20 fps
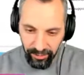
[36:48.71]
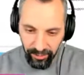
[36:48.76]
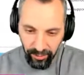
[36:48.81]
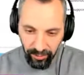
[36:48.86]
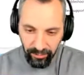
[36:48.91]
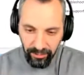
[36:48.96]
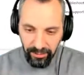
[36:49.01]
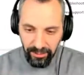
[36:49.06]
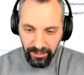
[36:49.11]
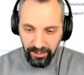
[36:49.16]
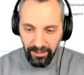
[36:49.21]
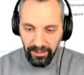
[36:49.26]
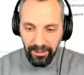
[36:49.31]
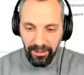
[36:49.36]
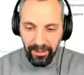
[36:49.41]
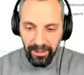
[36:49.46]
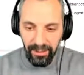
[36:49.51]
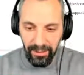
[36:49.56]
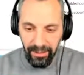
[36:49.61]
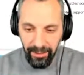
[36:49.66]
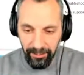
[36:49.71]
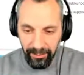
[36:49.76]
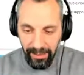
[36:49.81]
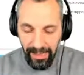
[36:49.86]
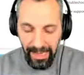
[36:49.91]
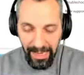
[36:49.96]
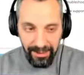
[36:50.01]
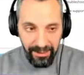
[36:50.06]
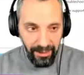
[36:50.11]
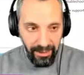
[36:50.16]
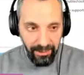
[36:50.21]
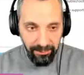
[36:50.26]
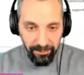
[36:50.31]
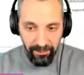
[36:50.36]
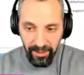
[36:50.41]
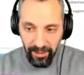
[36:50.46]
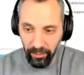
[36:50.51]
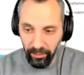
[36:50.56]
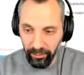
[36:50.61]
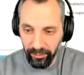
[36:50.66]
So either hit
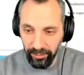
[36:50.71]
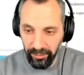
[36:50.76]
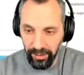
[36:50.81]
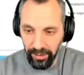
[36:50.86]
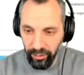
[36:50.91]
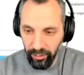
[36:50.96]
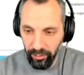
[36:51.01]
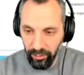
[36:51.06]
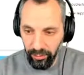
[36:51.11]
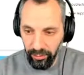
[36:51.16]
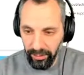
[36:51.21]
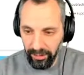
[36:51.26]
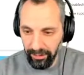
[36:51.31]
me on Discord,